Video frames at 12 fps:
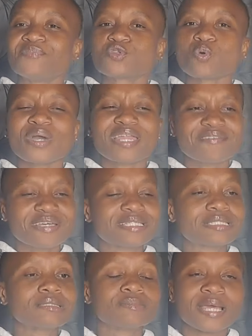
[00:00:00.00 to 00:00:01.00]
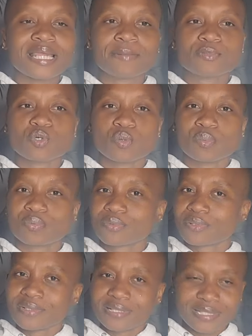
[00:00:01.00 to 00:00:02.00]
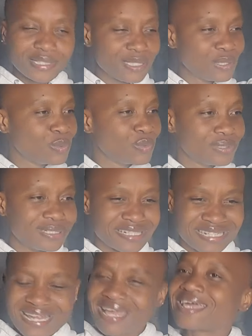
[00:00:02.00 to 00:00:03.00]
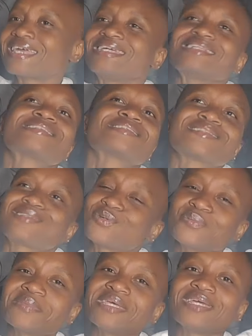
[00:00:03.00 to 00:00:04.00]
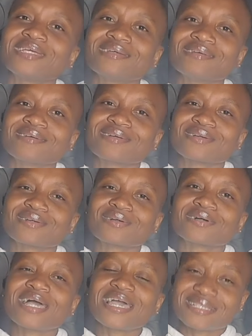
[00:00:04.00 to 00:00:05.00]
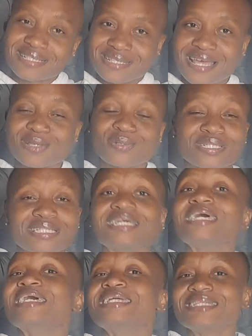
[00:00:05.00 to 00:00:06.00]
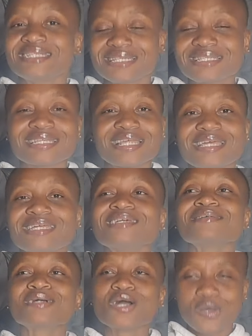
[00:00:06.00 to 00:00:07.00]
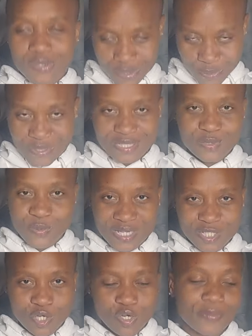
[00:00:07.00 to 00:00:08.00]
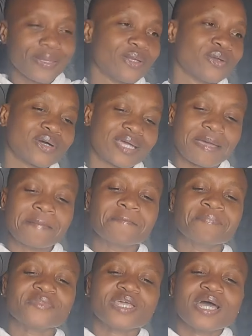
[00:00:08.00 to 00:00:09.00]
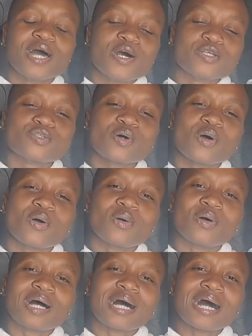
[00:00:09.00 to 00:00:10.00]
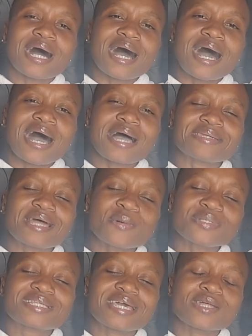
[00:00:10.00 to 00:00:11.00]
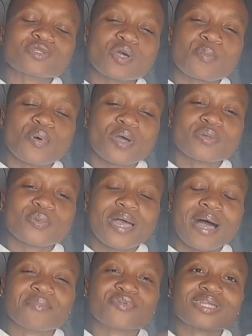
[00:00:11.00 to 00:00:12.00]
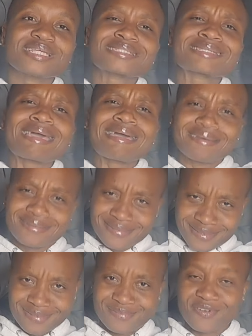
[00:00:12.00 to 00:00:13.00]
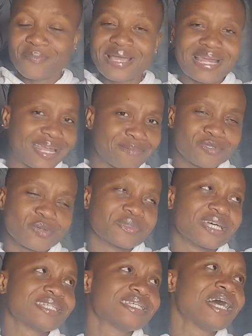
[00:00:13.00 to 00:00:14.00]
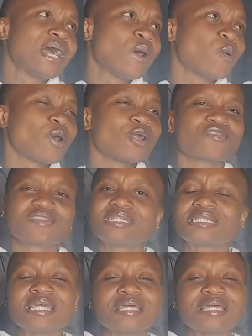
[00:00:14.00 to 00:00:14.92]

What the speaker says: So whenever he sees my laptop, you drag it to me as a sign to this ray. He wants to watch Cocomelon. Okay, so now it's getting to a point where I'm really scared for my laptop that one of these